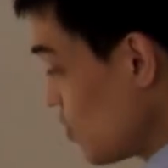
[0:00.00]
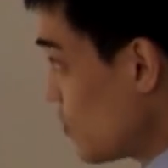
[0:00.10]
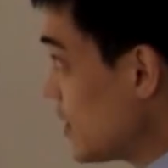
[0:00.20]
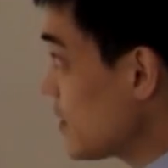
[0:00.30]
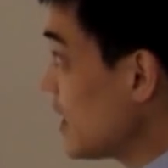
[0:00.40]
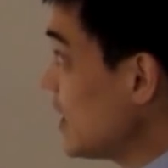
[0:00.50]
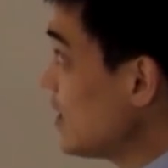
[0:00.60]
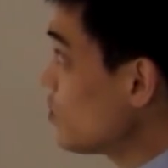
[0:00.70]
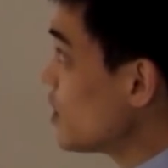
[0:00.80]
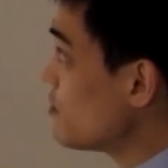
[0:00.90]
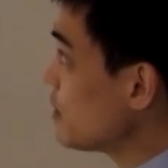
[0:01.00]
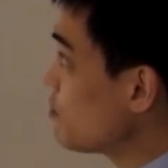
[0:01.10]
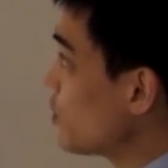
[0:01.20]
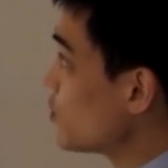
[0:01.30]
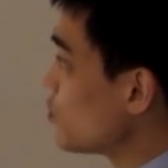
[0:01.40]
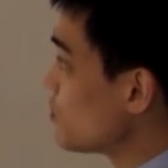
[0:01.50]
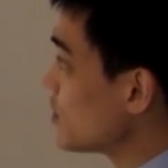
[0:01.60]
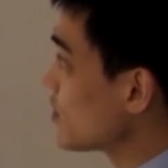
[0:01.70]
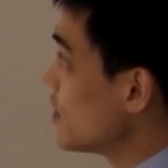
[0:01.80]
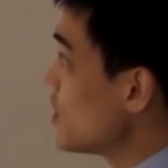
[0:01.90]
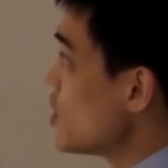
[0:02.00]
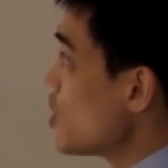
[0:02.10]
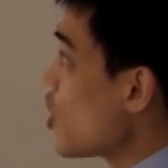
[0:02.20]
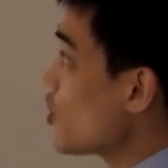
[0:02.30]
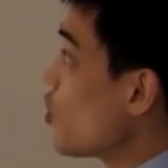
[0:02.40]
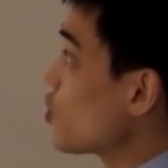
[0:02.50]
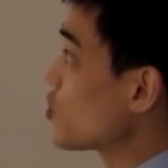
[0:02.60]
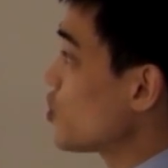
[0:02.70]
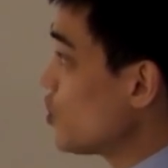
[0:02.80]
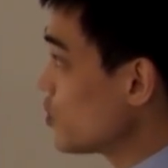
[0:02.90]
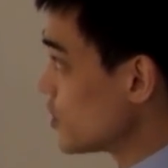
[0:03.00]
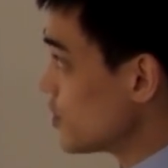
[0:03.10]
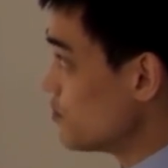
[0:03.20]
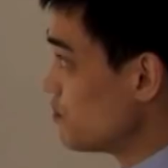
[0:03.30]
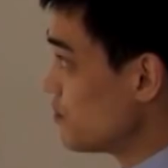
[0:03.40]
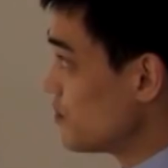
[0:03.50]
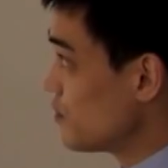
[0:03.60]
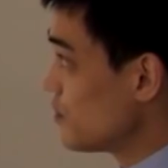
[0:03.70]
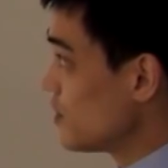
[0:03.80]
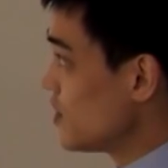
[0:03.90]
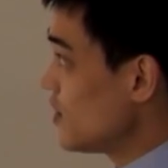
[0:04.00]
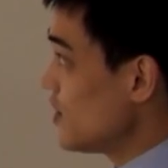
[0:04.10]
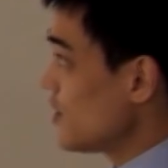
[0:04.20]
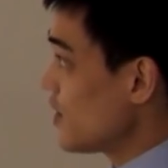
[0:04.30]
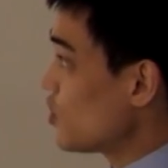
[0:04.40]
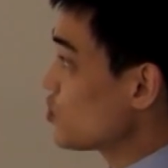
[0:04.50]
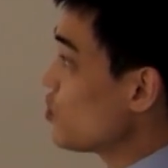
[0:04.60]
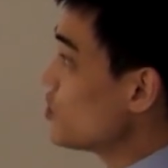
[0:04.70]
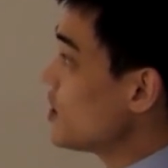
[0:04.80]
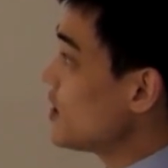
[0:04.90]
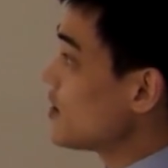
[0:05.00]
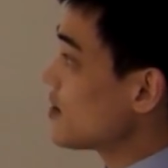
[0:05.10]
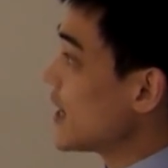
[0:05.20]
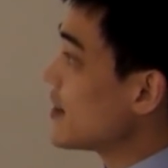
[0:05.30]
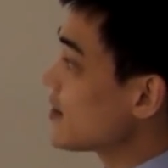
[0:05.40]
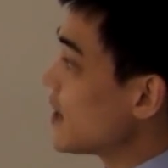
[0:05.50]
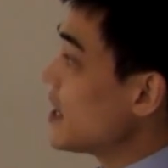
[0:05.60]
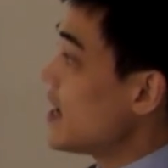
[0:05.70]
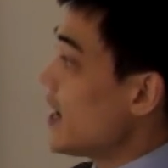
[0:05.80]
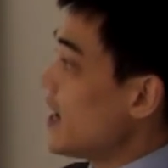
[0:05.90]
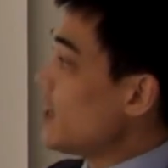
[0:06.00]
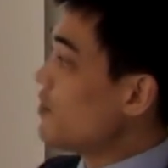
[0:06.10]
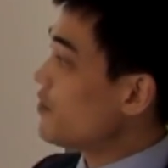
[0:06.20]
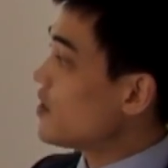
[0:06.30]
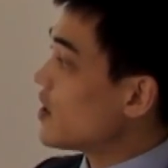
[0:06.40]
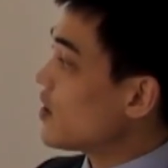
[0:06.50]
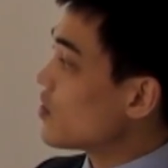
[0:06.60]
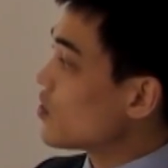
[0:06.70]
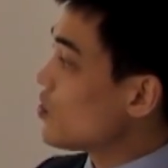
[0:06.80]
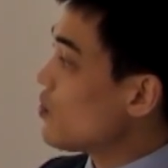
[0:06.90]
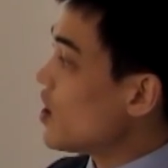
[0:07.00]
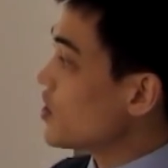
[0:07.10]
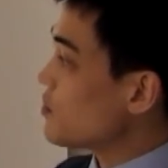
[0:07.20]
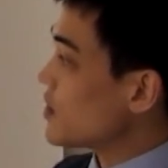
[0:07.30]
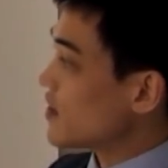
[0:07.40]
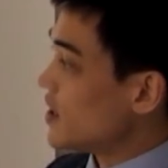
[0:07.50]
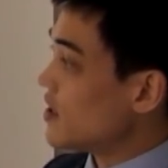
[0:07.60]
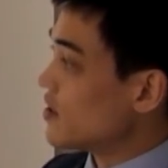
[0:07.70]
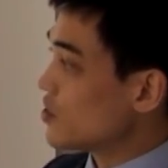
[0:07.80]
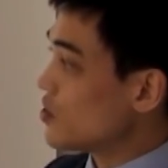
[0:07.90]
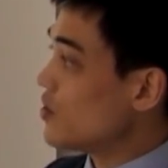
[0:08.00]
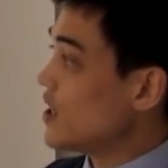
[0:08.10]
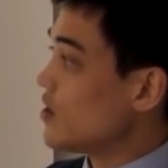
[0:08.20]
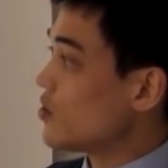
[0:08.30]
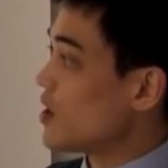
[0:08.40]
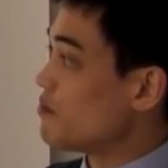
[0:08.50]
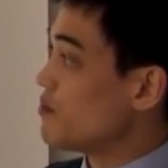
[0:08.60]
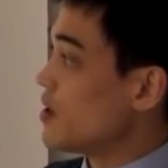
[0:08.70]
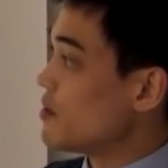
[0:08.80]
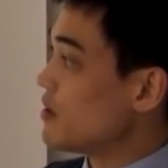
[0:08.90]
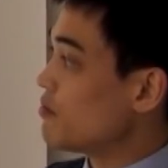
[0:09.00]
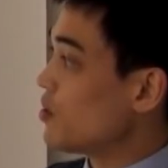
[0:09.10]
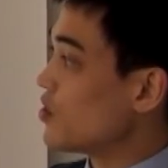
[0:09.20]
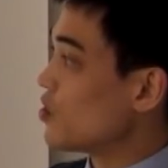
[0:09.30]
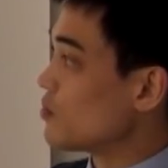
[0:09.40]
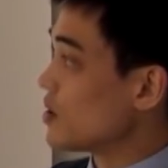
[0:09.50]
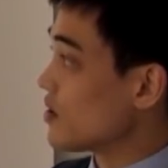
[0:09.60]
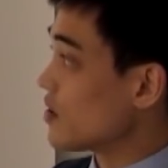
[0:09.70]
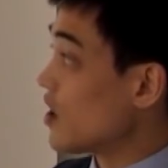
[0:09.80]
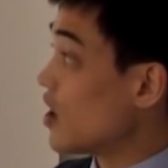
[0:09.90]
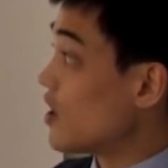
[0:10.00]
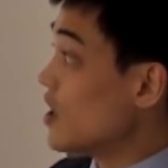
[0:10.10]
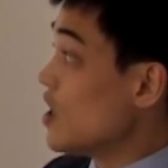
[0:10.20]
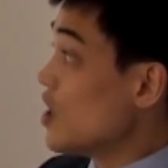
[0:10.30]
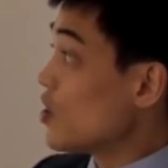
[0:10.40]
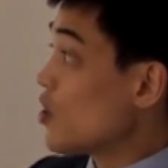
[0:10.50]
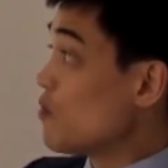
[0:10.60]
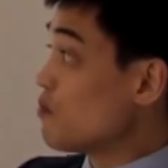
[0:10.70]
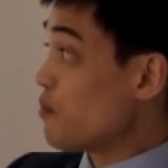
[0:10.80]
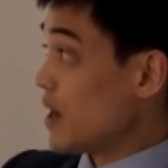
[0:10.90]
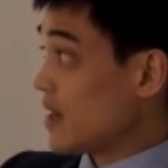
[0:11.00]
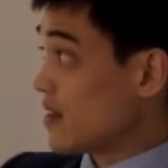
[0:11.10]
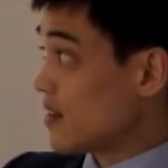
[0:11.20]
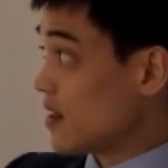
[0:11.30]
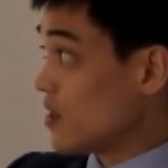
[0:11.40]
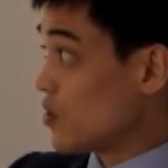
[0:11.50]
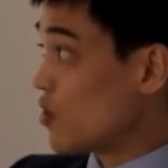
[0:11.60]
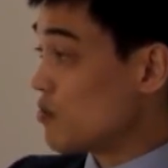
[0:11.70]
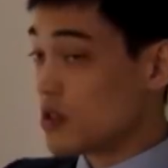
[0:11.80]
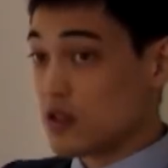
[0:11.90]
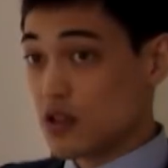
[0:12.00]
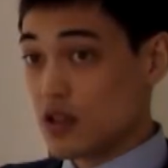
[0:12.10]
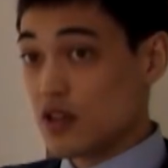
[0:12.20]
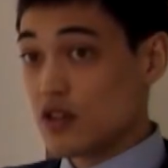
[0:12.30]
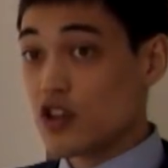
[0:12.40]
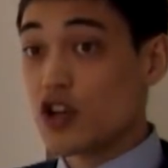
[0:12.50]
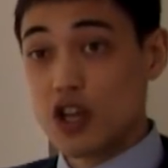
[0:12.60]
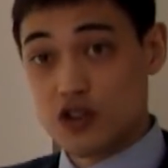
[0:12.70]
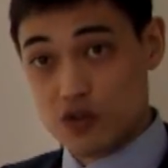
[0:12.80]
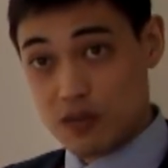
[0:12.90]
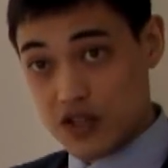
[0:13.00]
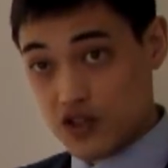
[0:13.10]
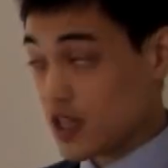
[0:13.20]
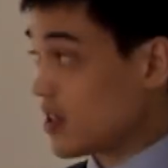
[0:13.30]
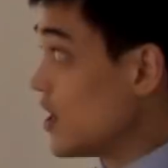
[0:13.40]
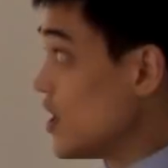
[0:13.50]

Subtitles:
Well, the Ito-Hermite polynomials are orthogonal. They are orthogonal in the sense that if the two arguments here to the Ito-Hermite polynomials are complex normal, circularly symmetric,